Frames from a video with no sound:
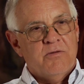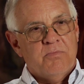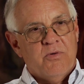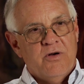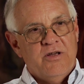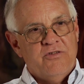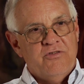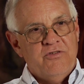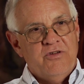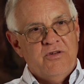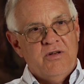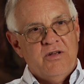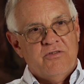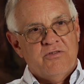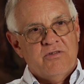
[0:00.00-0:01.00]
prison
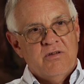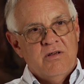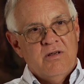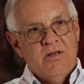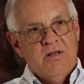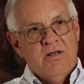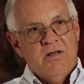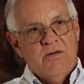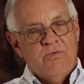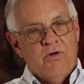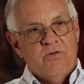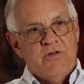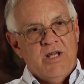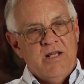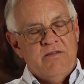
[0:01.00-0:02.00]
units,
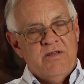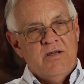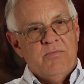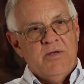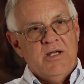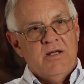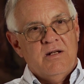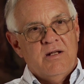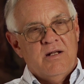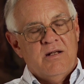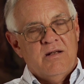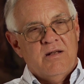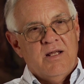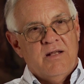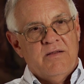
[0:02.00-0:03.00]
rotate them in,
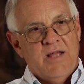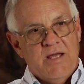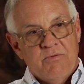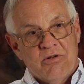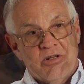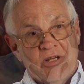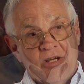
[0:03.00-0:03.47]
and, and they would